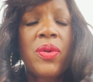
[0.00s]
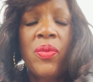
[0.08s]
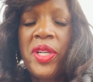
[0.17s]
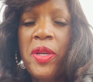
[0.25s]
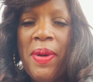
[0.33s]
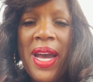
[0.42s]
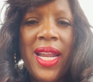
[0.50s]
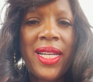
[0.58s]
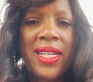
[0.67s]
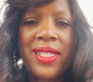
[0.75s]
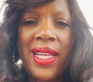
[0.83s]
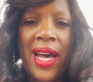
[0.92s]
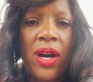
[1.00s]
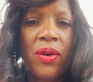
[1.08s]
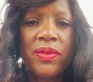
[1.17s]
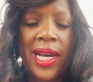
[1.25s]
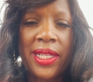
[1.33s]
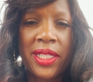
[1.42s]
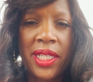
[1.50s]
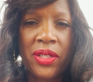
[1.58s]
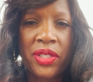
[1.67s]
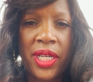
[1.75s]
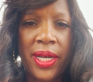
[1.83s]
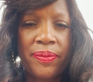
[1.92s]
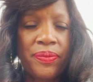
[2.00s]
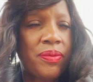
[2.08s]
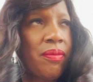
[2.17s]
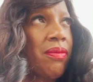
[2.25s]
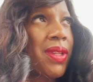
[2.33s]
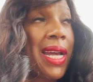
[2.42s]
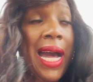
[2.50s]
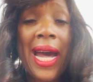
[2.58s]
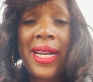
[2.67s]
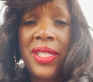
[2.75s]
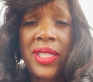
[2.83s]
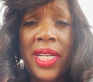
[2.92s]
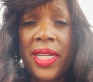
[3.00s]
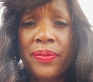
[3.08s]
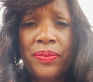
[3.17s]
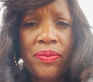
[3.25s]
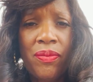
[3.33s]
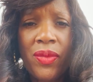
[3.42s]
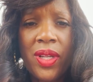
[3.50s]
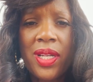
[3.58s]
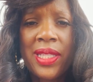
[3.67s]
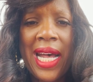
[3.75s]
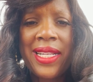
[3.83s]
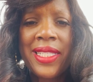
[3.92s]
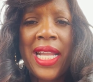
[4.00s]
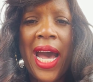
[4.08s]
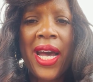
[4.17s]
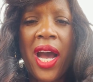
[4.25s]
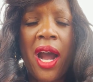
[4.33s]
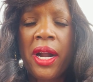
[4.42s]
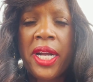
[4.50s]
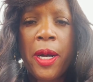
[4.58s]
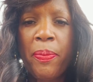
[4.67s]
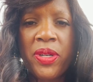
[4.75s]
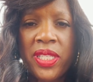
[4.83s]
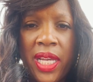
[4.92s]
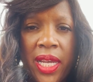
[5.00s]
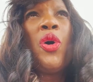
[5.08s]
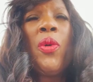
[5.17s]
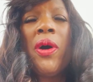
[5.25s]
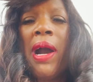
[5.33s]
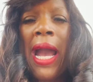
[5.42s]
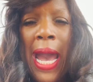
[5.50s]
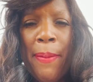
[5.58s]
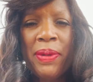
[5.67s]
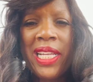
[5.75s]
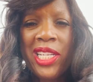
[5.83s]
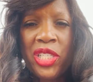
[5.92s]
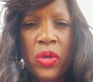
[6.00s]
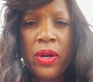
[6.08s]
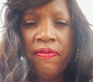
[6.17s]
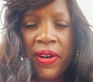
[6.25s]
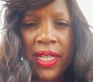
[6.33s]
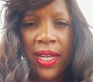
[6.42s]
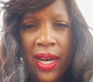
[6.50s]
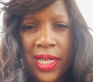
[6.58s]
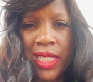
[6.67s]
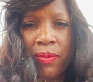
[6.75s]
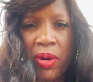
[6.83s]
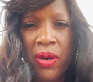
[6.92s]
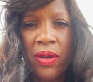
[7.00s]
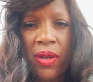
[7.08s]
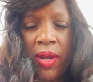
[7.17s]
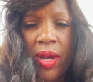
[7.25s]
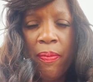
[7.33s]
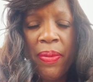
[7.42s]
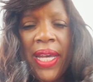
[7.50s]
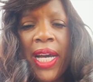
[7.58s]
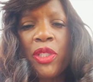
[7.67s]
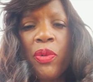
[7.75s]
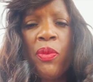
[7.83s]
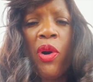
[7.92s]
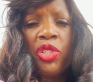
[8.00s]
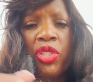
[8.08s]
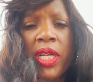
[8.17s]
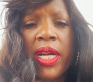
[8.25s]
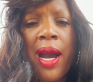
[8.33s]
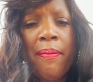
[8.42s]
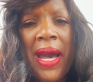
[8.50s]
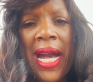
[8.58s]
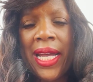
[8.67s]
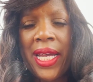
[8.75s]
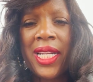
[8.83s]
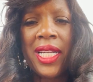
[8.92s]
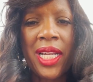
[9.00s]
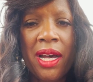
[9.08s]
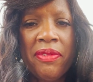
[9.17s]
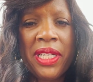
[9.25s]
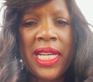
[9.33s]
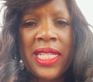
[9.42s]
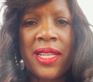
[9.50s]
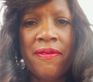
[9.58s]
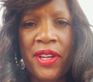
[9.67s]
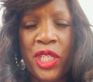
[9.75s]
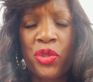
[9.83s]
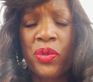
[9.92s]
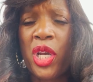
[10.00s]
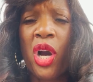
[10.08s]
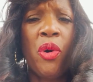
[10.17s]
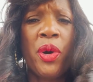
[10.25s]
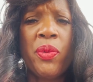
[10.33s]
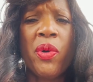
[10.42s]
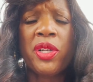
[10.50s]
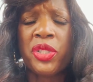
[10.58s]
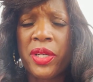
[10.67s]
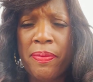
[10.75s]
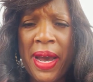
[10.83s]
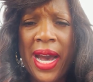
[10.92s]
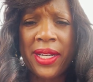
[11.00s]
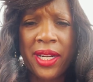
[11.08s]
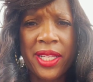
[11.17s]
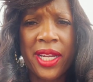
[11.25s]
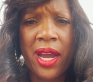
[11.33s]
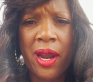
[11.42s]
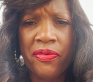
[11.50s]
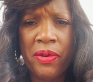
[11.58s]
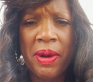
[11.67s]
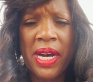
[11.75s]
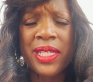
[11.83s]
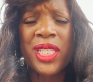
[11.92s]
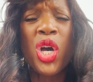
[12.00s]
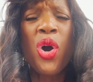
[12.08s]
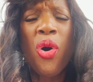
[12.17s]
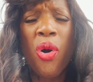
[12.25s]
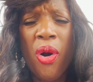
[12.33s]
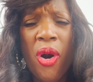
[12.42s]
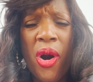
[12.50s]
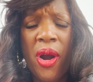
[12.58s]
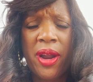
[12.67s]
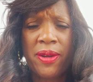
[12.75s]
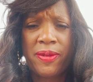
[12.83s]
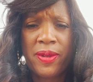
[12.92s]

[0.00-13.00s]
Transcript: When you buy a lease out at the dealership, honestly, that's not our cup of tea. We'll happily do it for the customer because we want you to come back and get another lease eventually, or we want you to buy another car from us, or